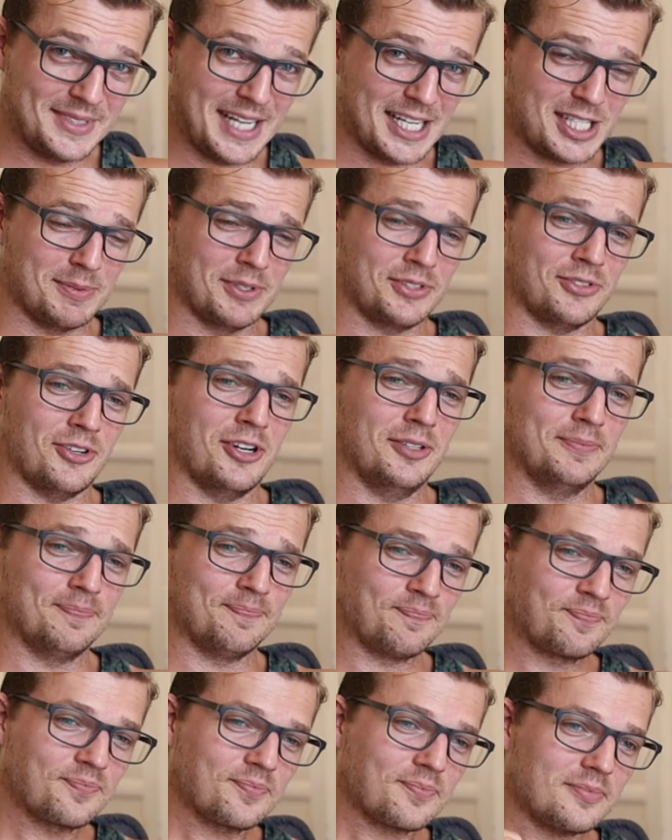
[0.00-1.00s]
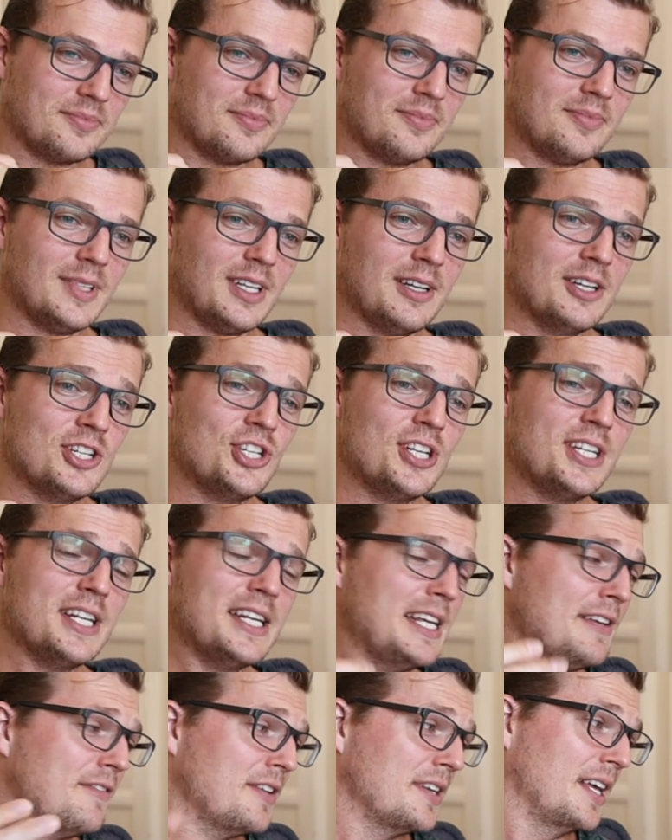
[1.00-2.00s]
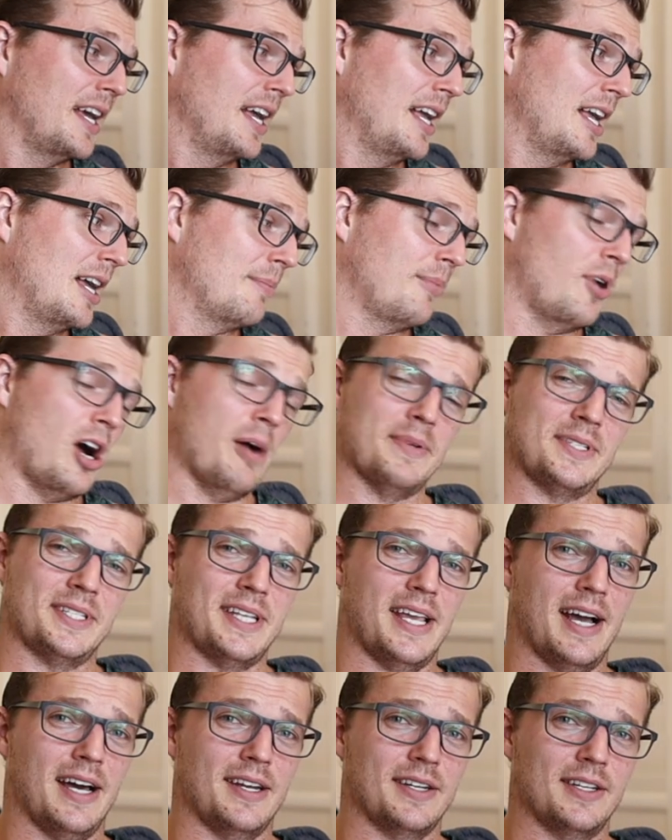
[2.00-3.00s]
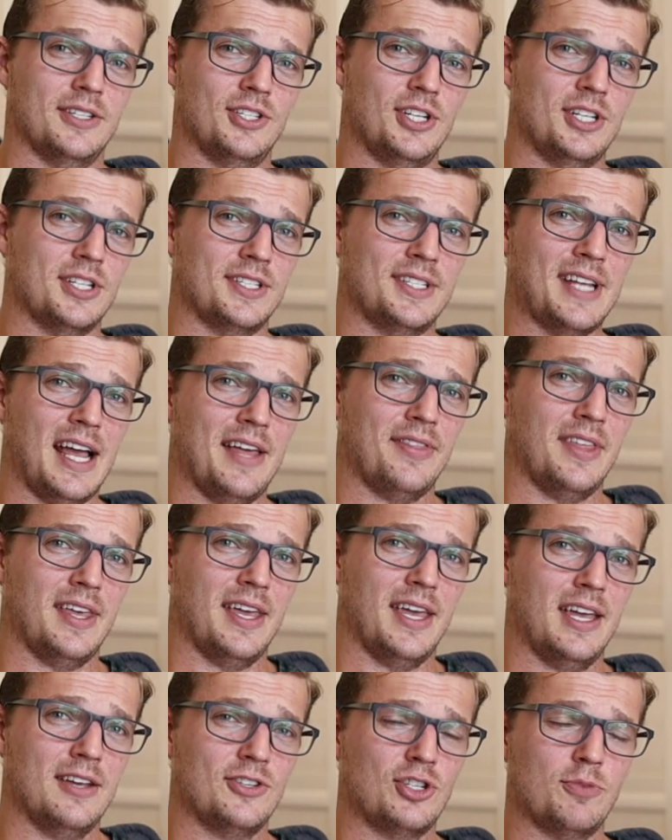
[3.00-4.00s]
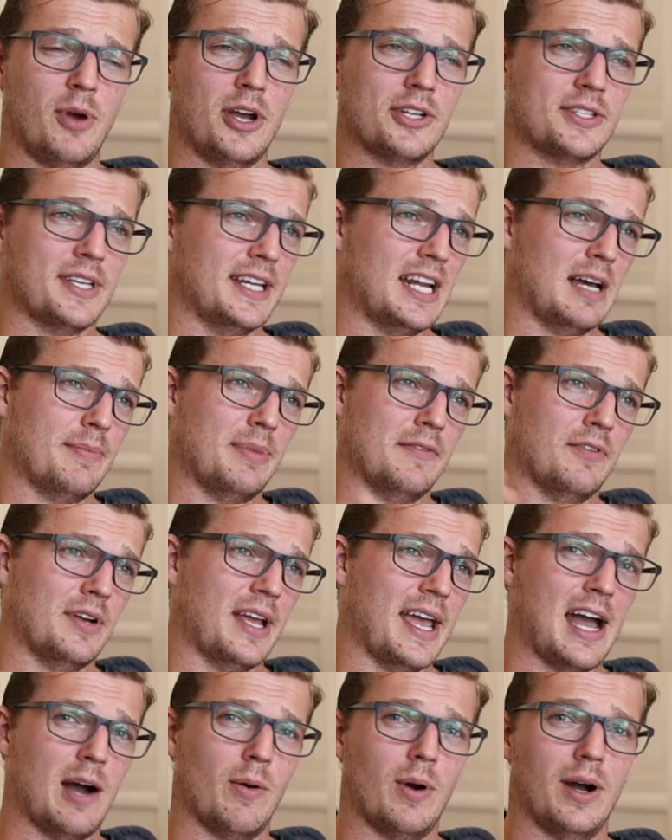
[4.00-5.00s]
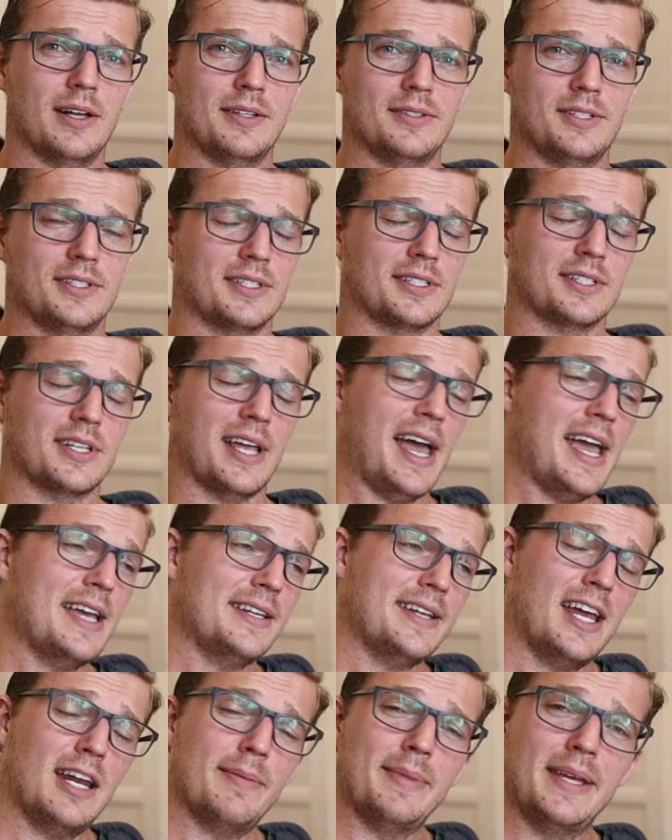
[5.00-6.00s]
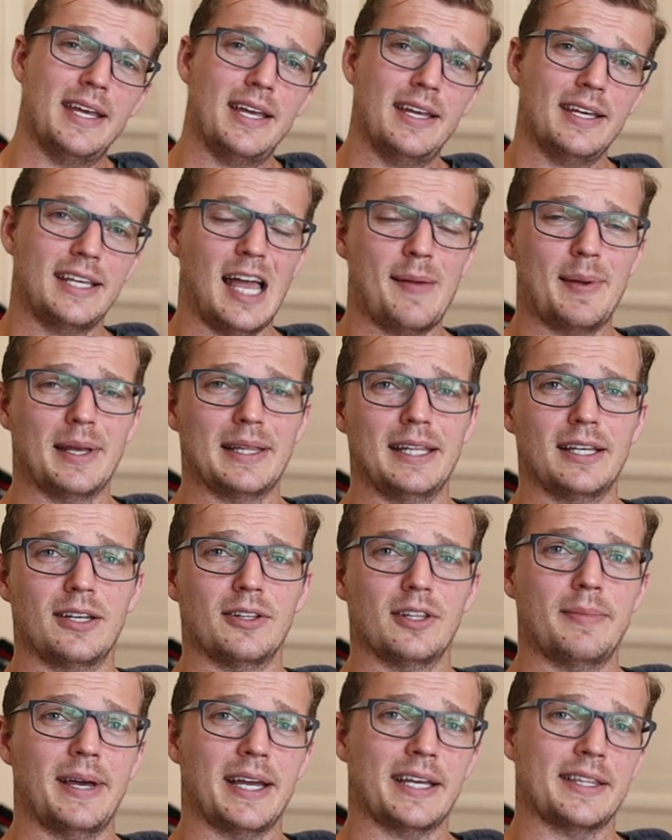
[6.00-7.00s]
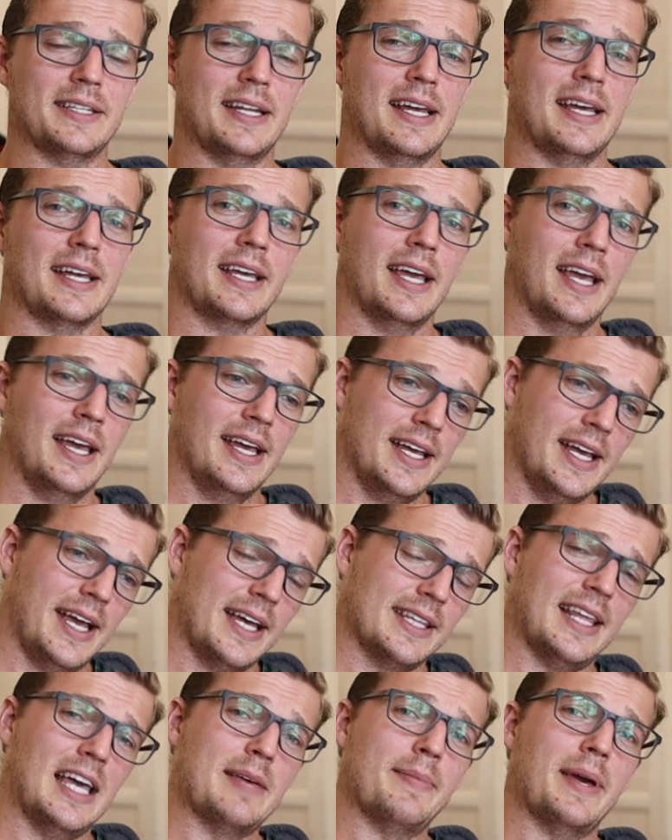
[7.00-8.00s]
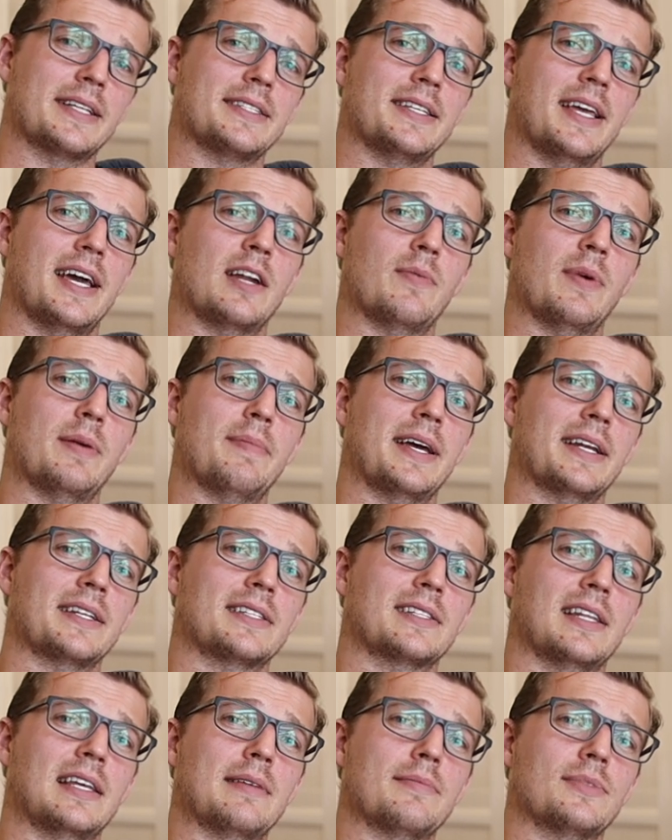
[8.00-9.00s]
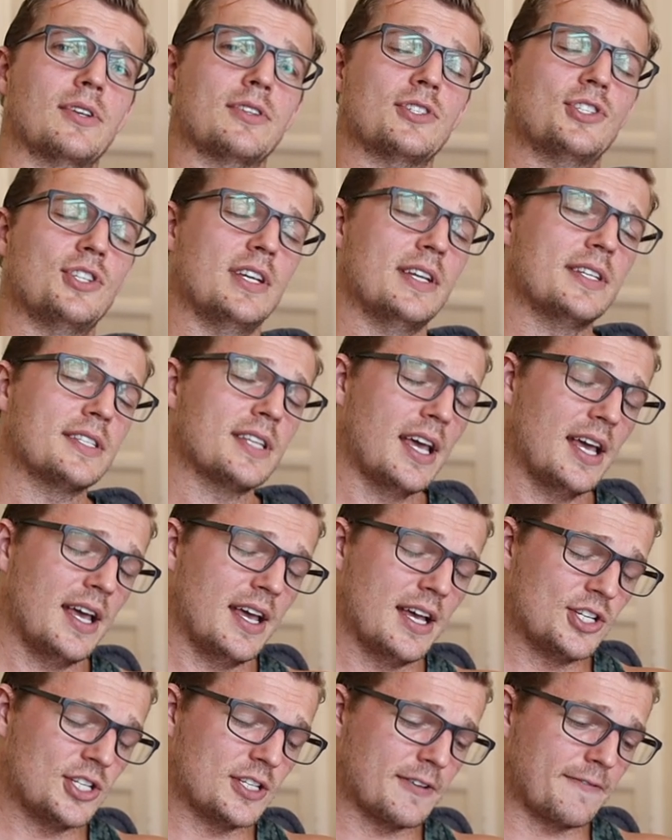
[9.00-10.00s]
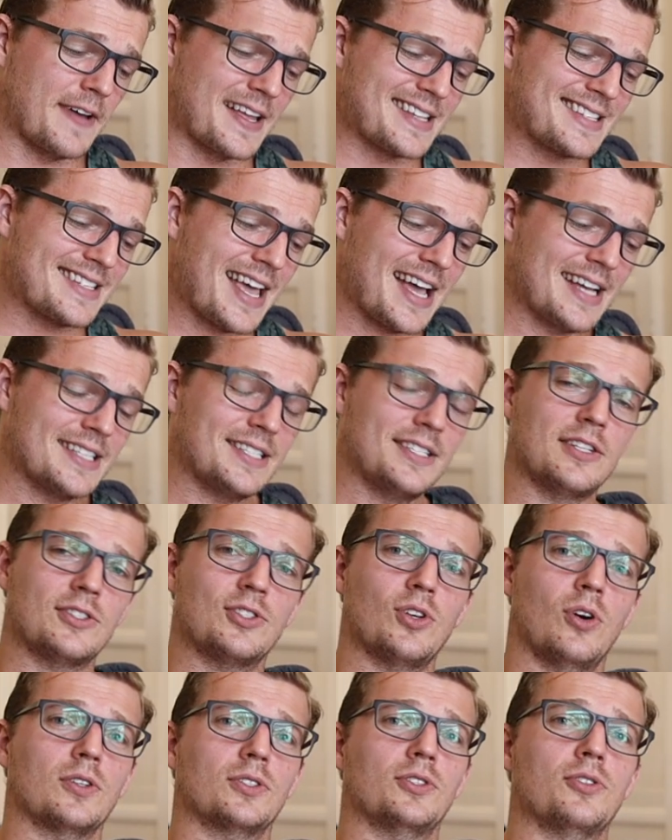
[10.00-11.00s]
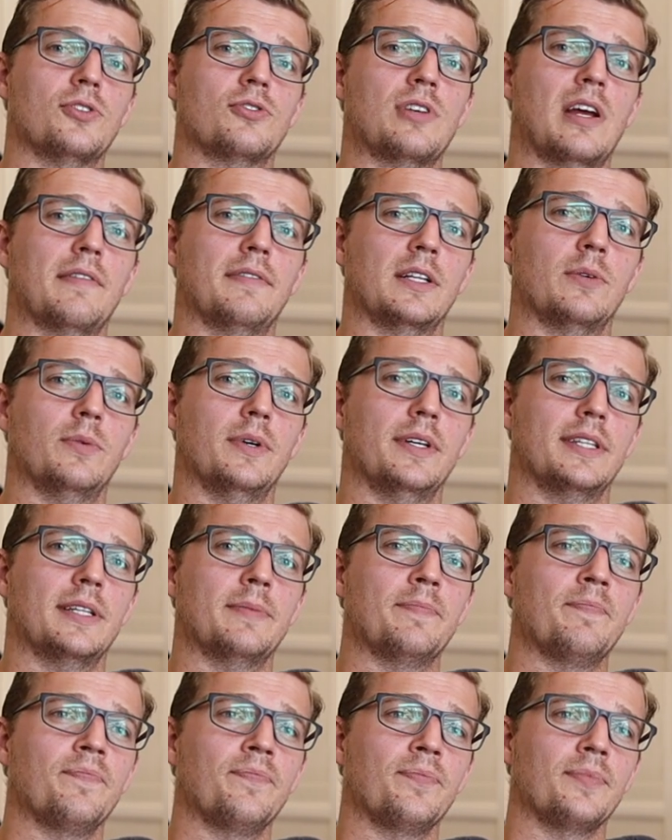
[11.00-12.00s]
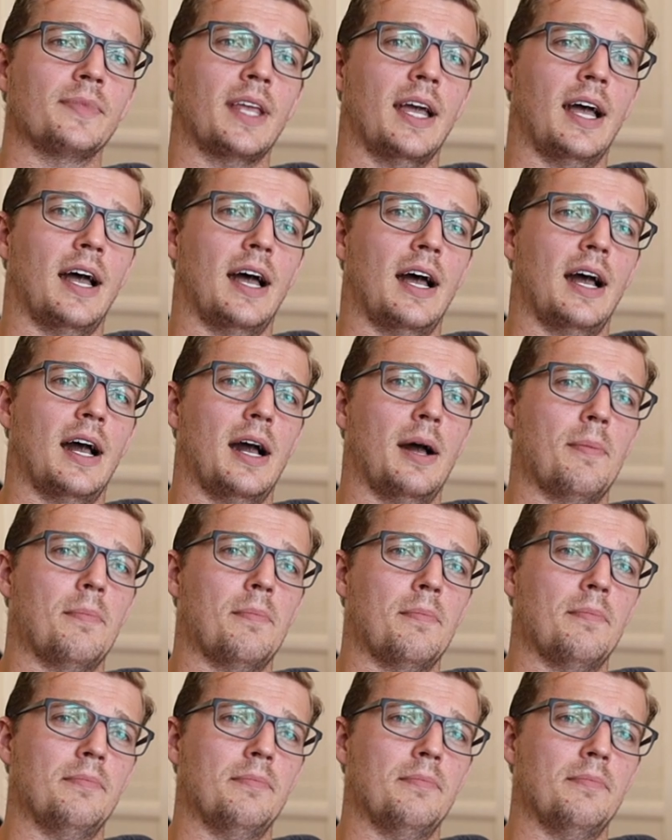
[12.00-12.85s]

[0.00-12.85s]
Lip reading: dust my throat. She didn't even pipe a sound. She just sat there, she poked her head up every hour. Said, hey Dad, I'm here. Gave me a lift on the back of the neck and lay back down and went back to sleep. So she's a fantastic dog to be traveling with. But I